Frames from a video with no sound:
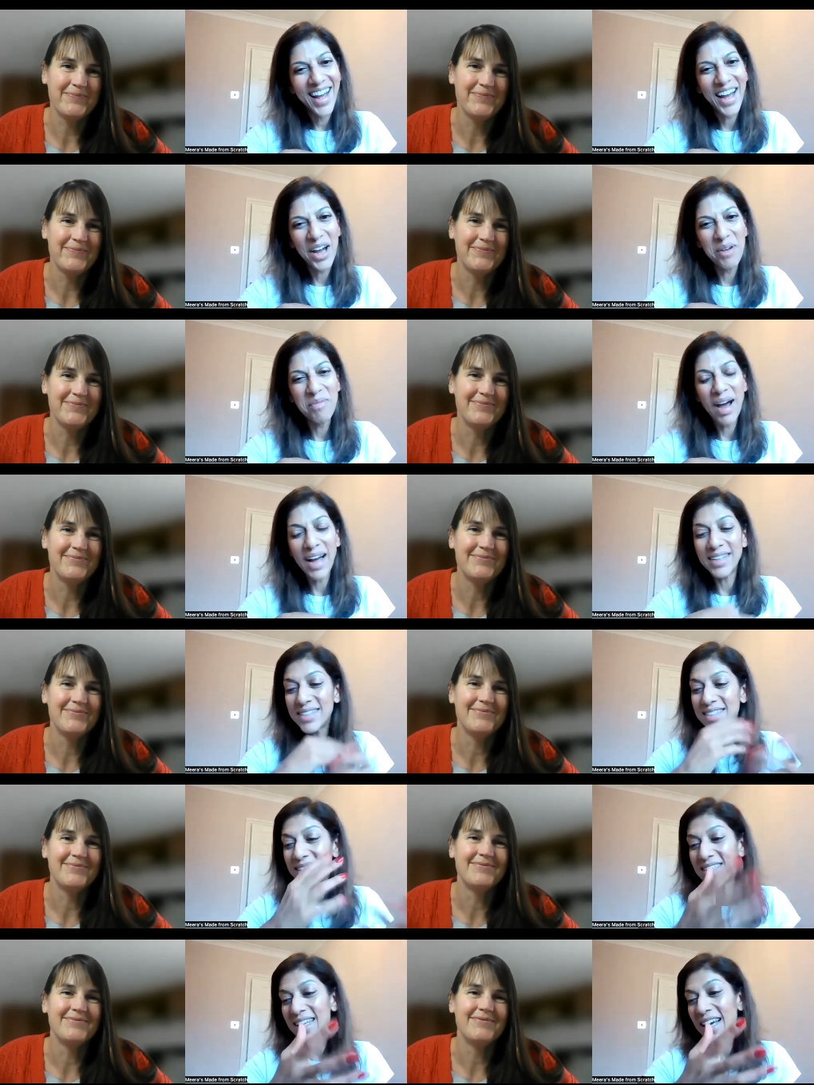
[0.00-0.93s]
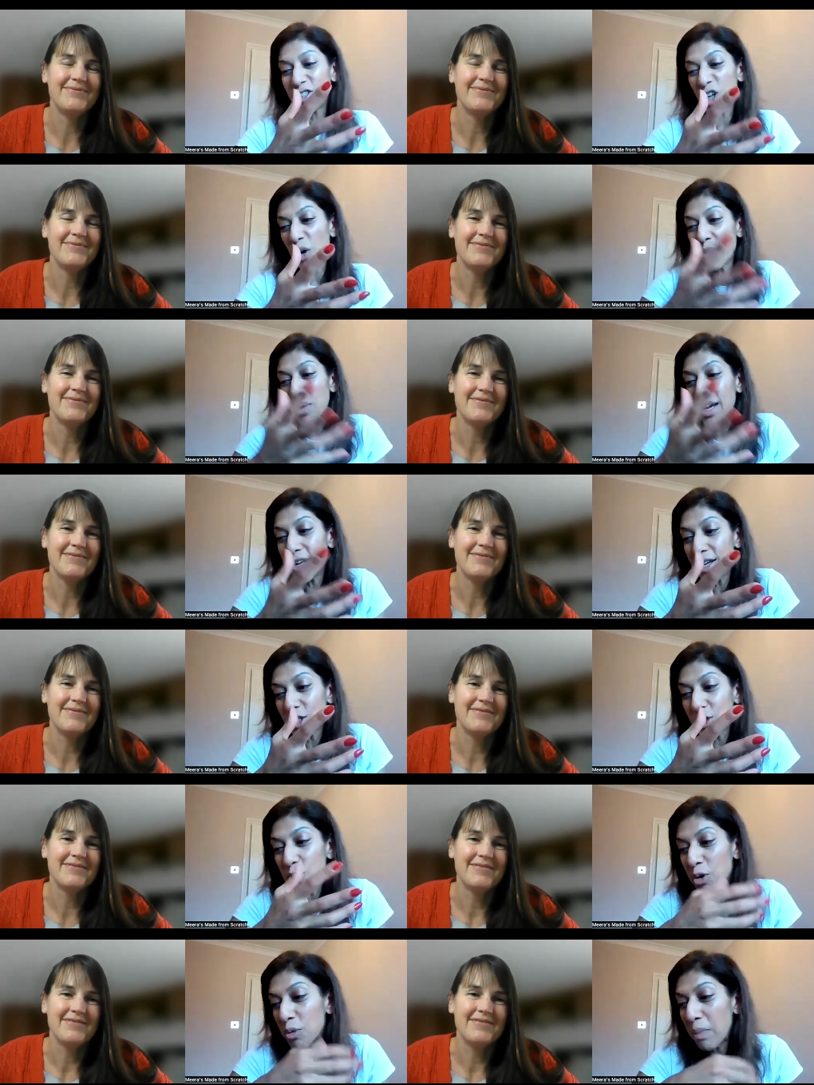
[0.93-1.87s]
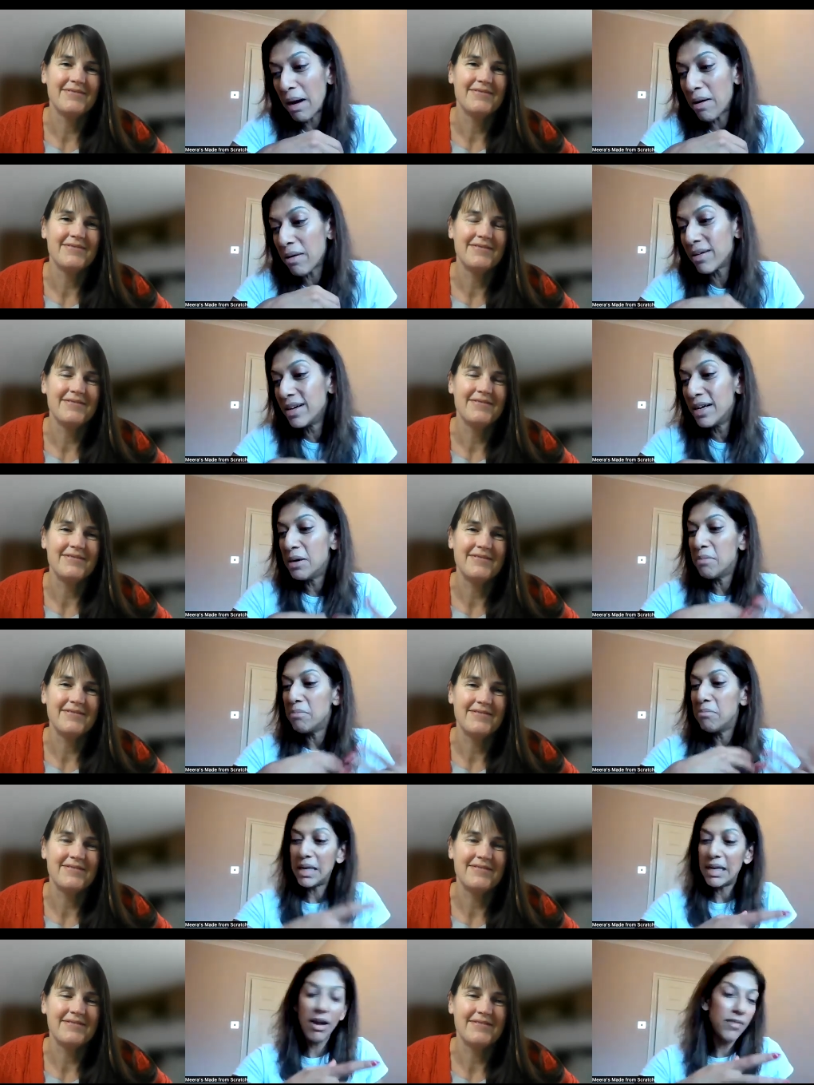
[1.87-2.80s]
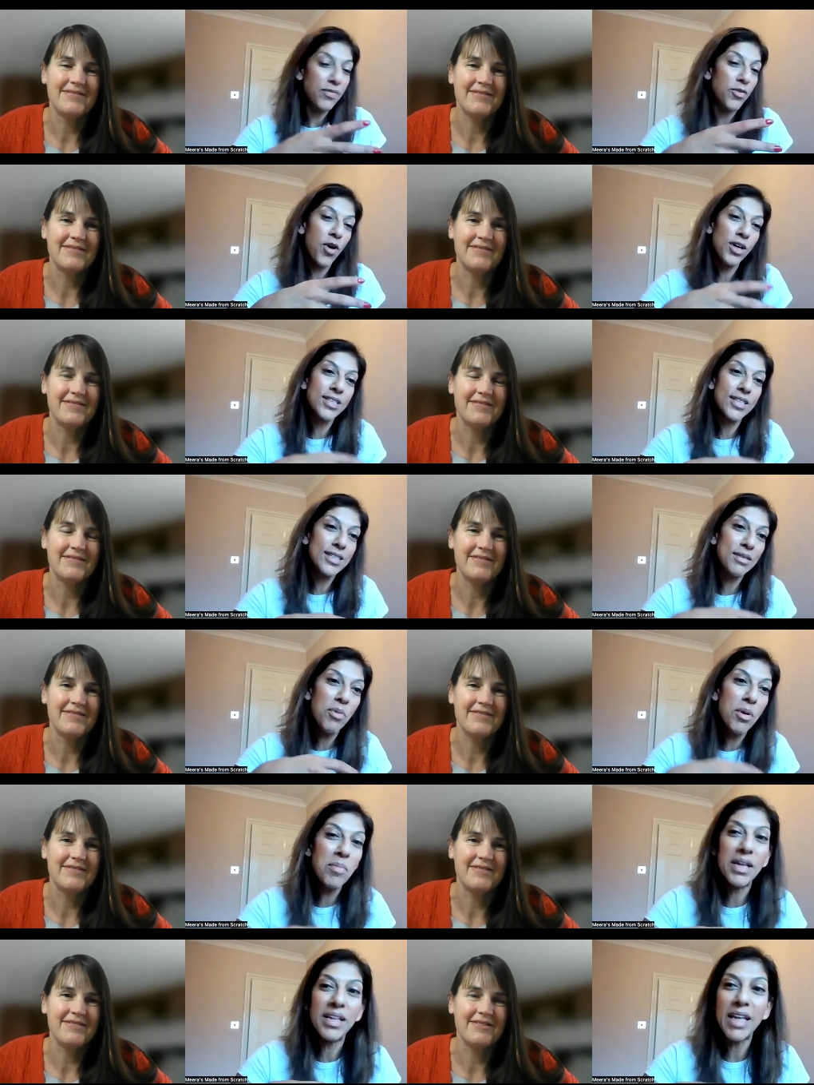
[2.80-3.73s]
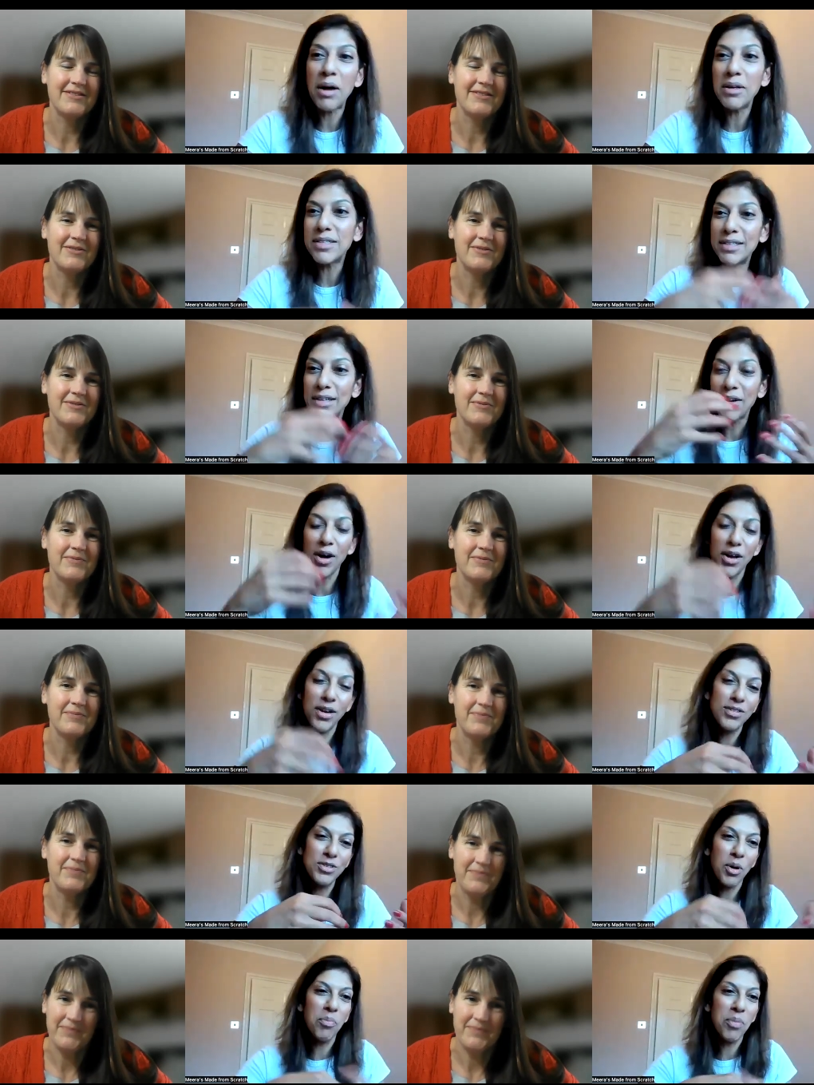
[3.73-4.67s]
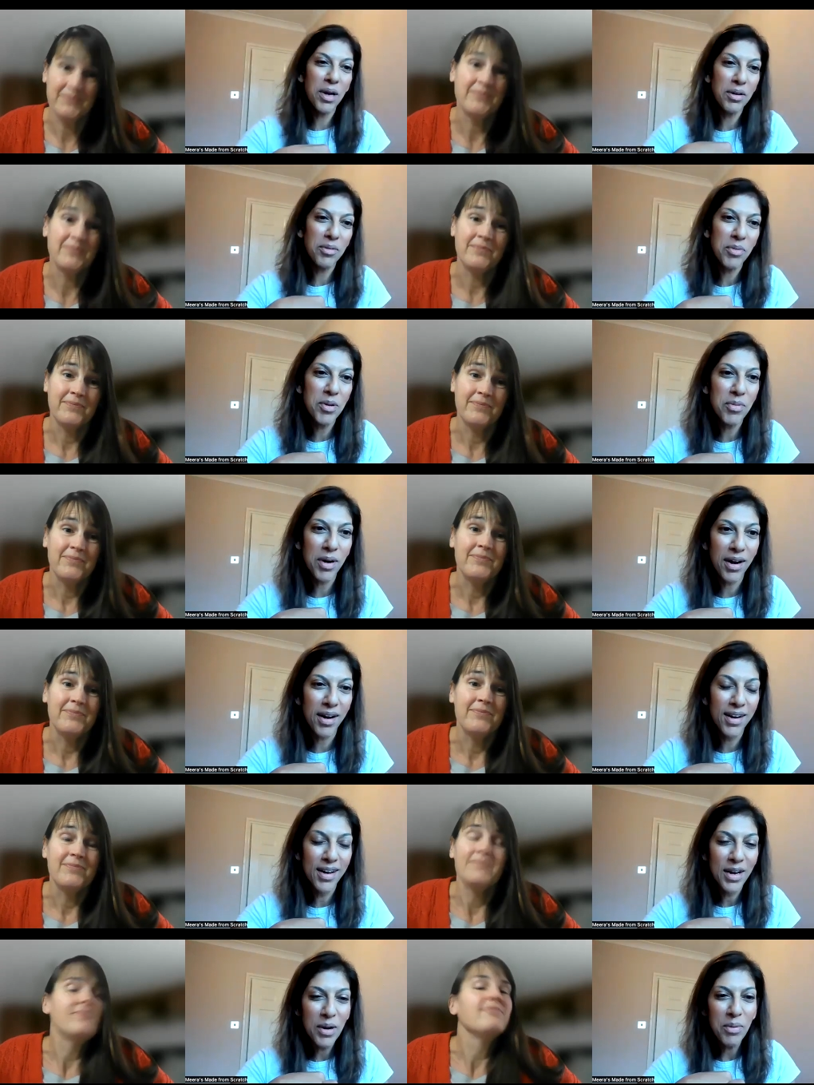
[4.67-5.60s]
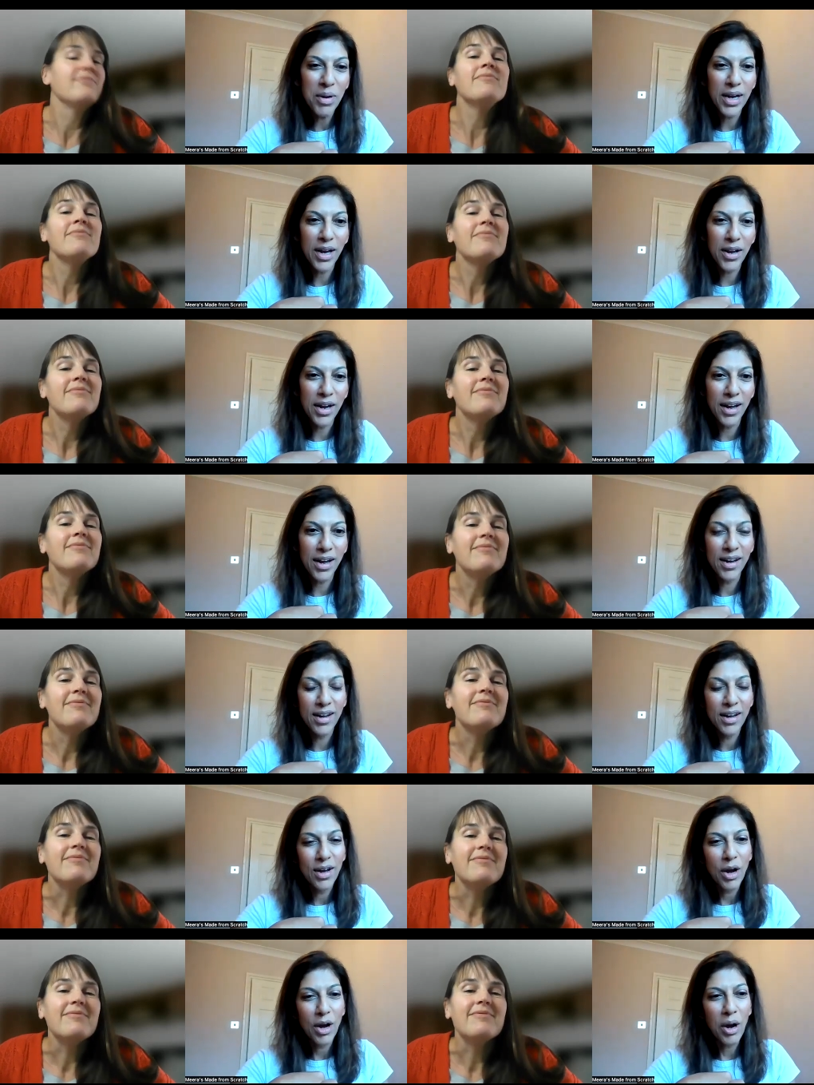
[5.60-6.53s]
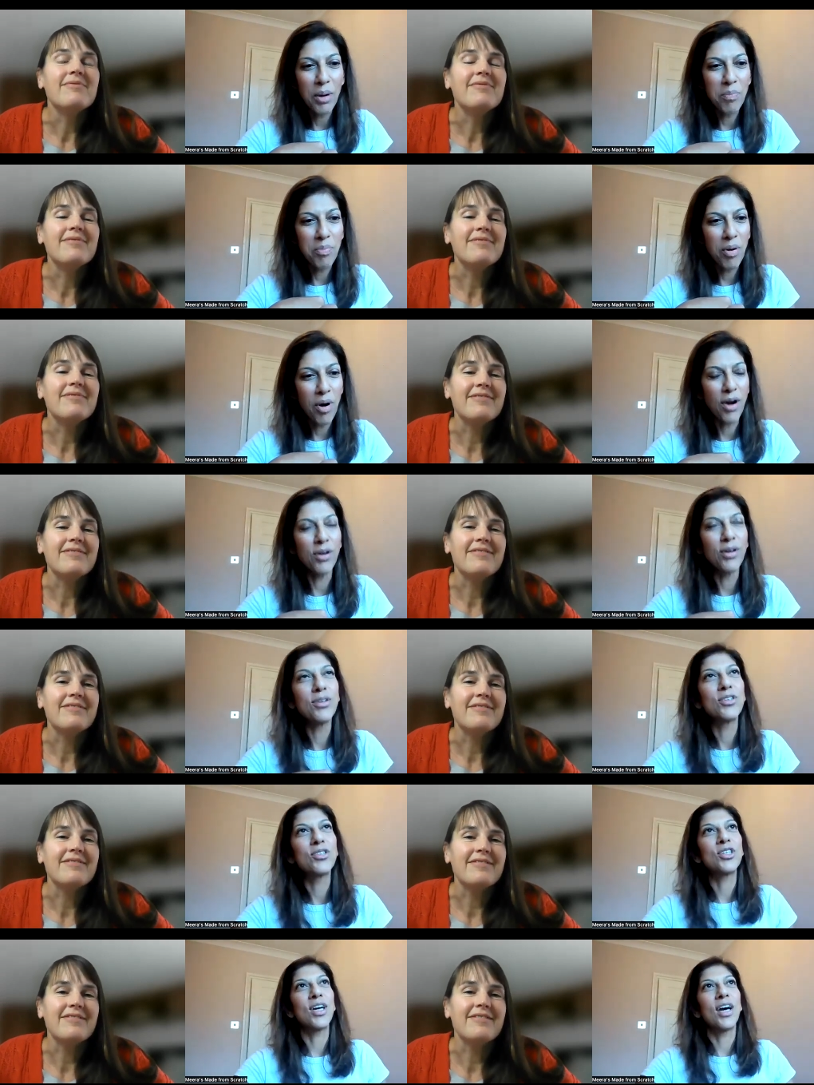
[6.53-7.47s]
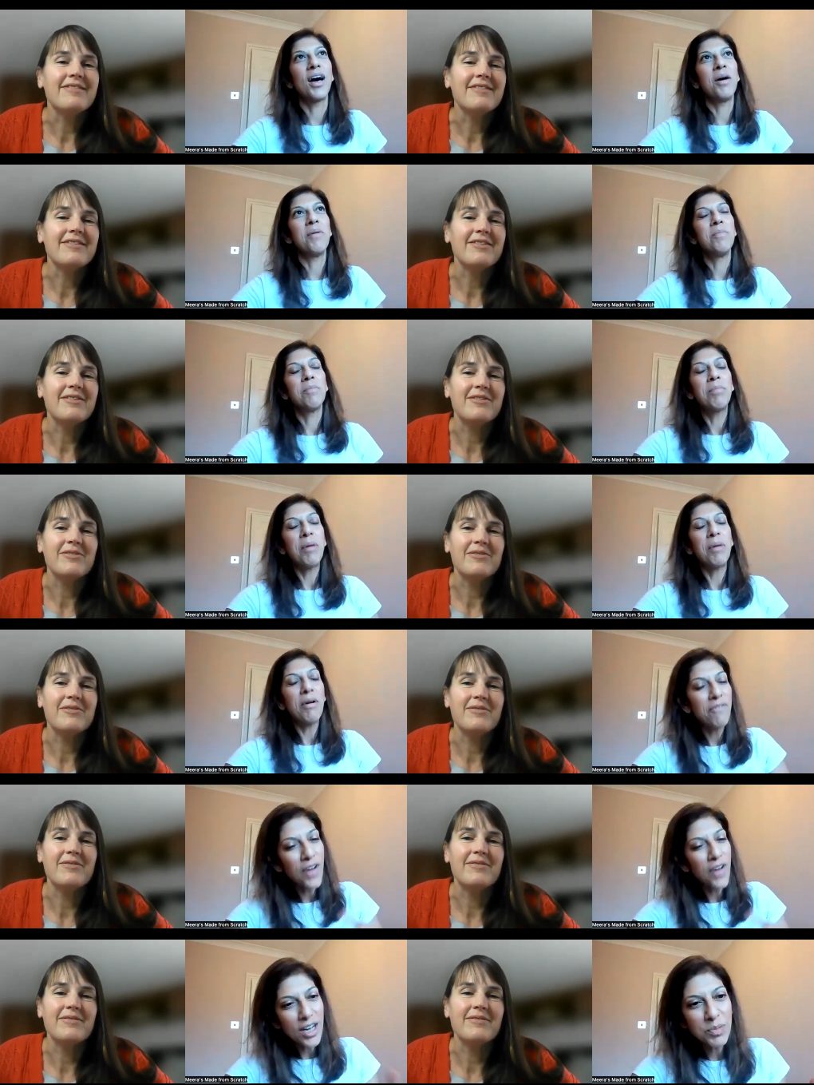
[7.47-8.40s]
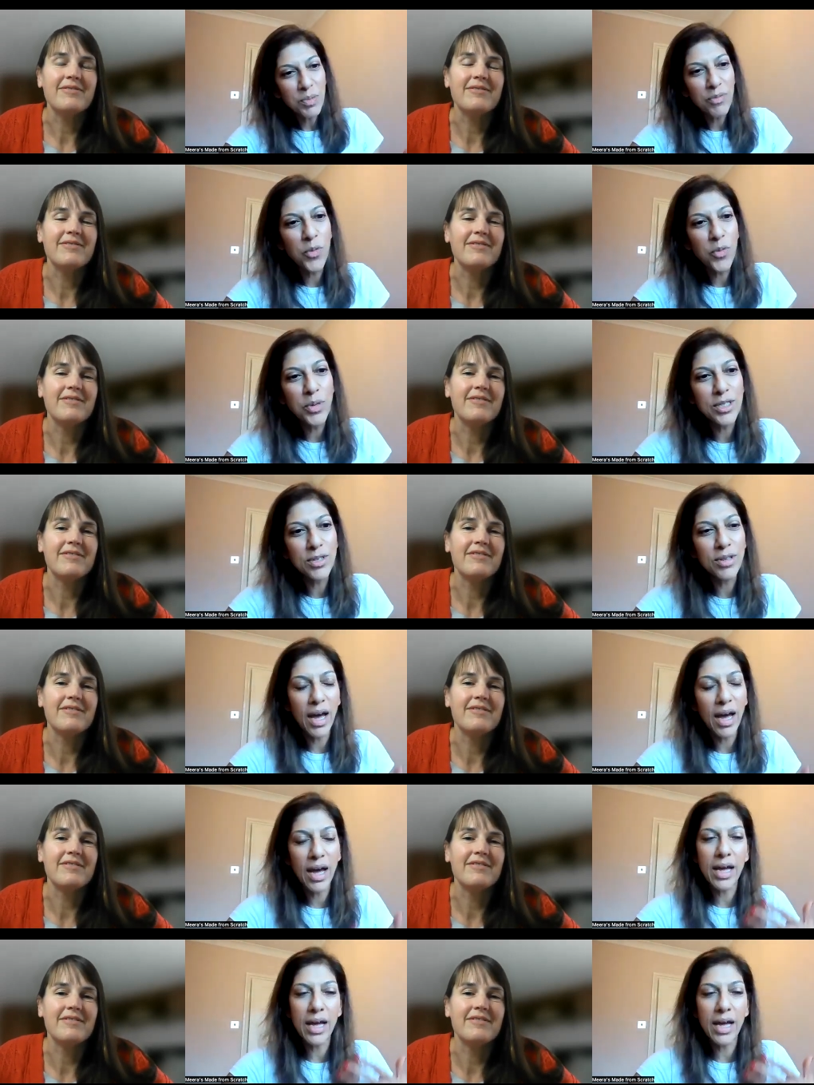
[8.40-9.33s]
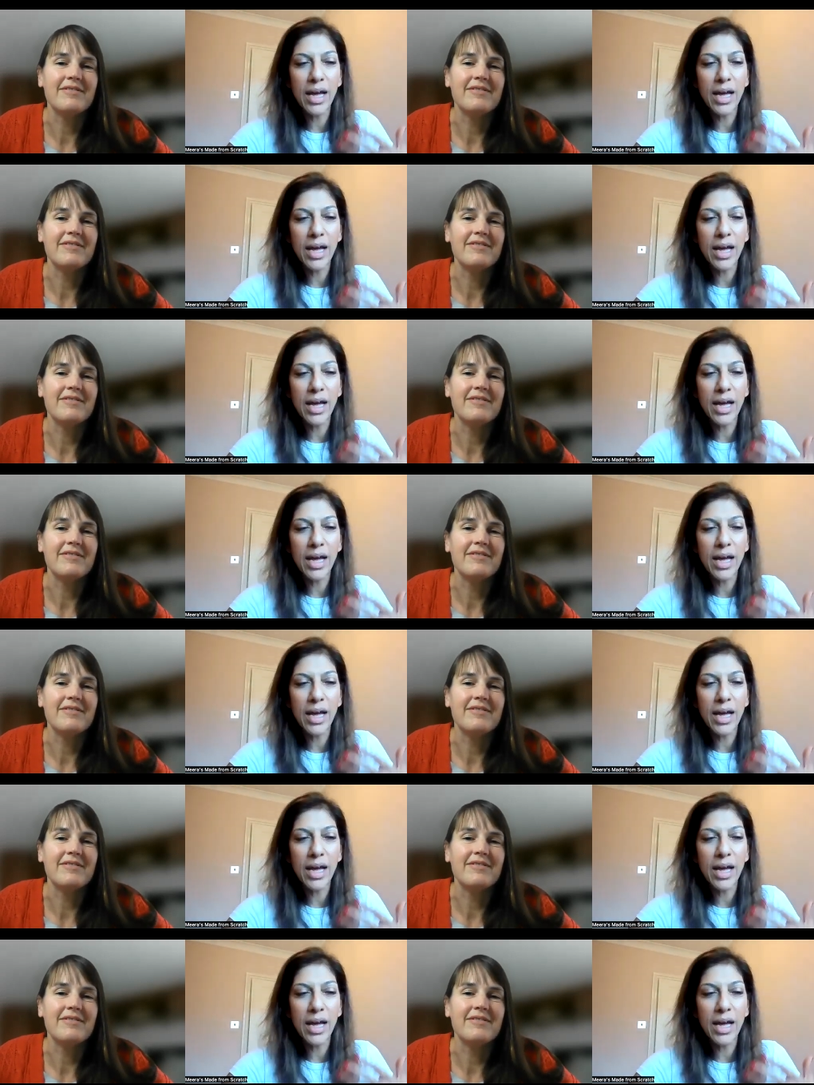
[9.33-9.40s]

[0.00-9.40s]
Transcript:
Speaker 1: Um, and today, Jo, we're going to talk about midlife crisis in women. That's the kind of topic we were we're going to approach. Um, but first, before we do that,